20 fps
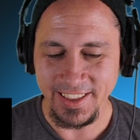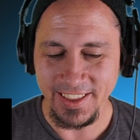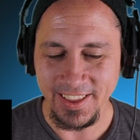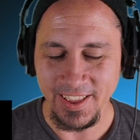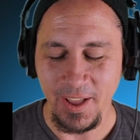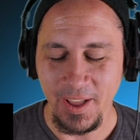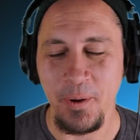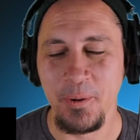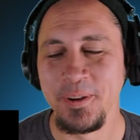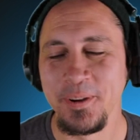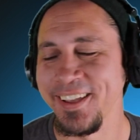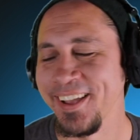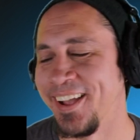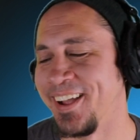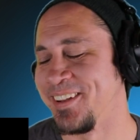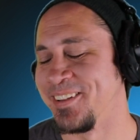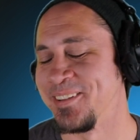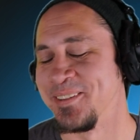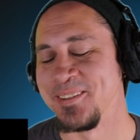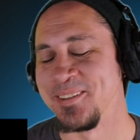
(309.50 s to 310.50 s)

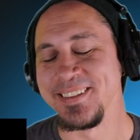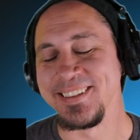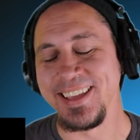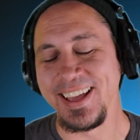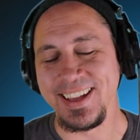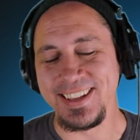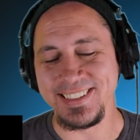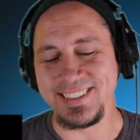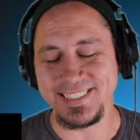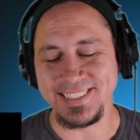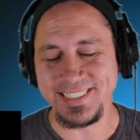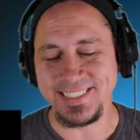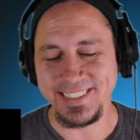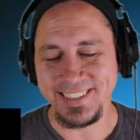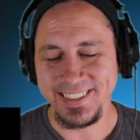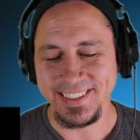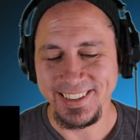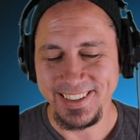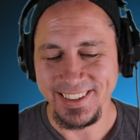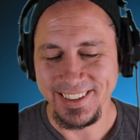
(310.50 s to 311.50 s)
Okay, dude, yes.
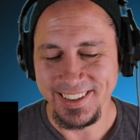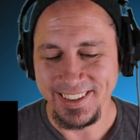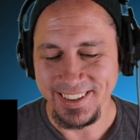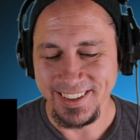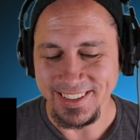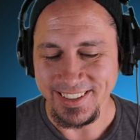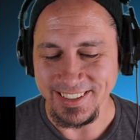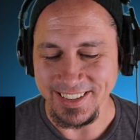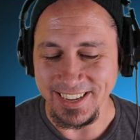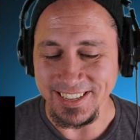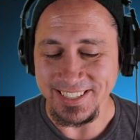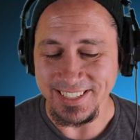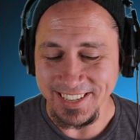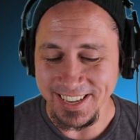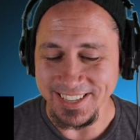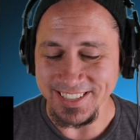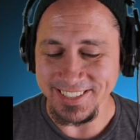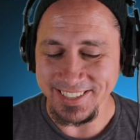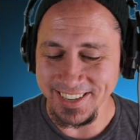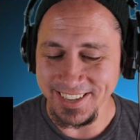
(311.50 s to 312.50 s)
Yes,
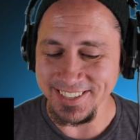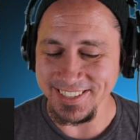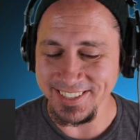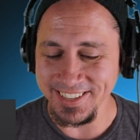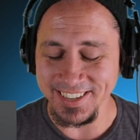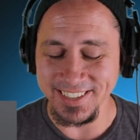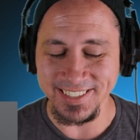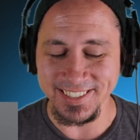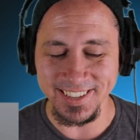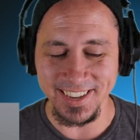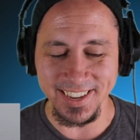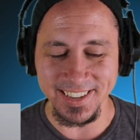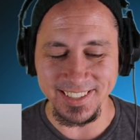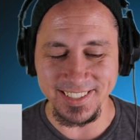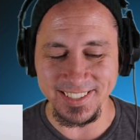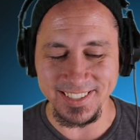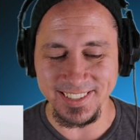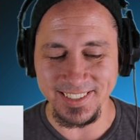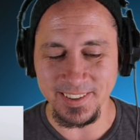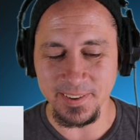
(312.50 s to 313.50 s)
yes, yes, yes,
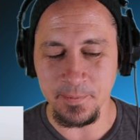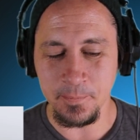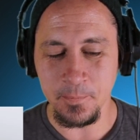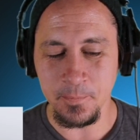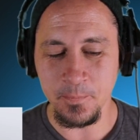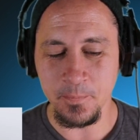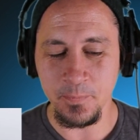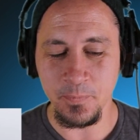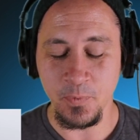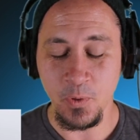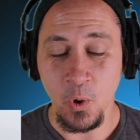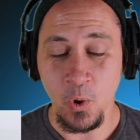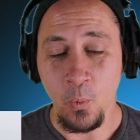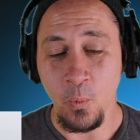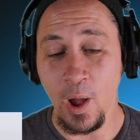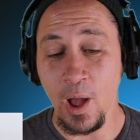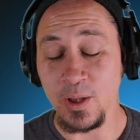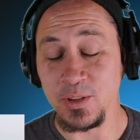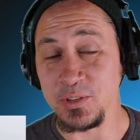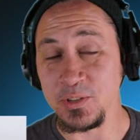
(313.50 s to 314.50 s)
yes. Wow, so